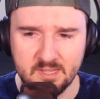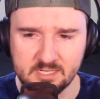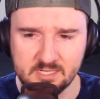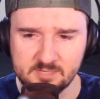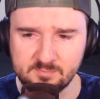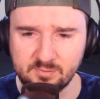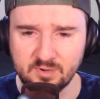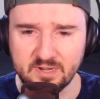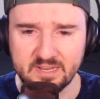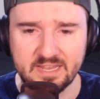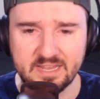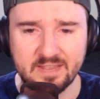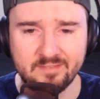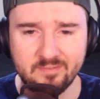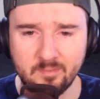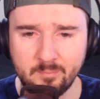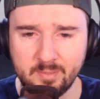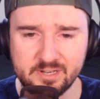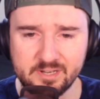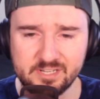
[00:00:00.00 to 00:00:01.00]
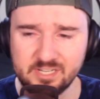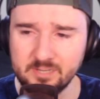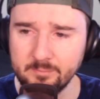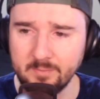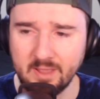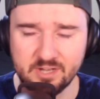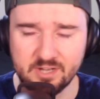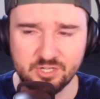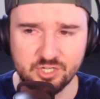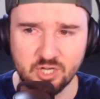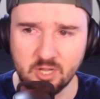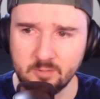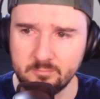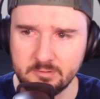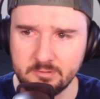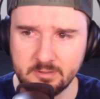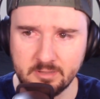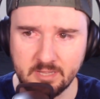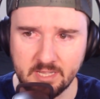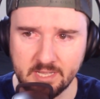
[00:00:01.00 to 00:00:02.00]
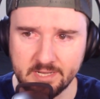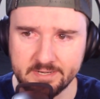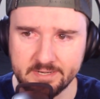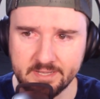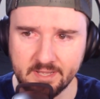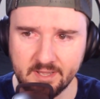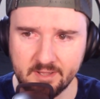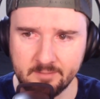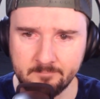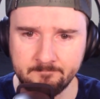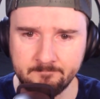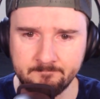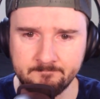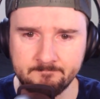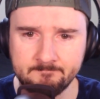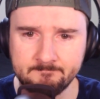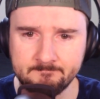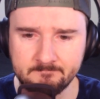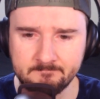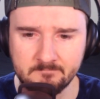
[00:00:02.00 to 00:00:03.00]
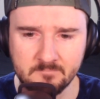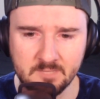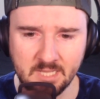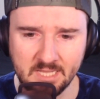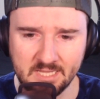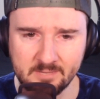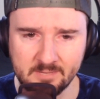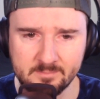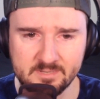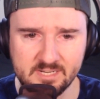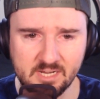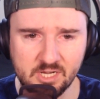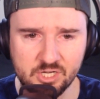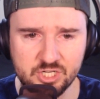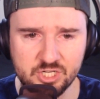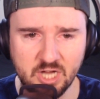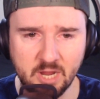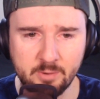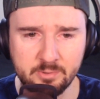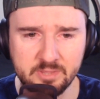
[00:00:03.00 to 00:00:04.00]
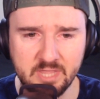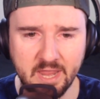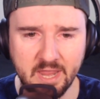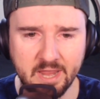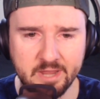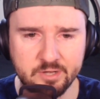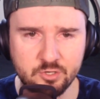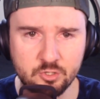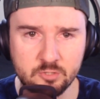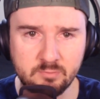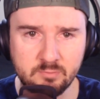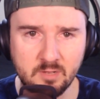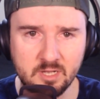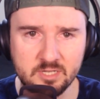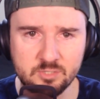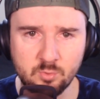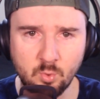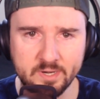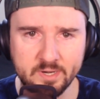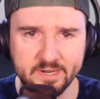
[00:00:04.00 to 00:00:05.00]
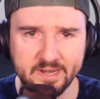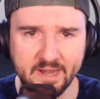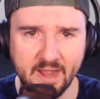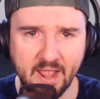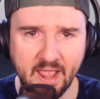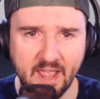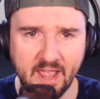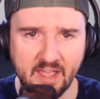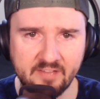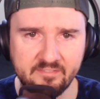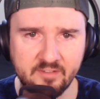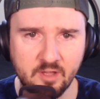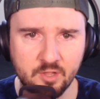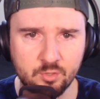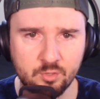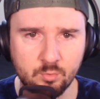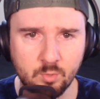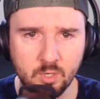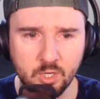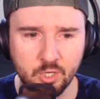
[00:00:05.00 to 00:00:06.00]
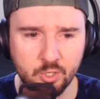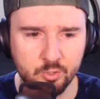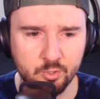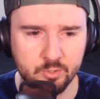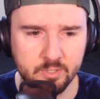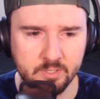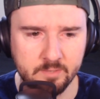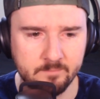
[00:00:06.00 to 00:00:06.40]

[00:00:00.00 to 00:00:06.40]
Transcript: Pretty even pitching matchup and um I think I'm gonna take a shot with the Angels plus one and a half on the road.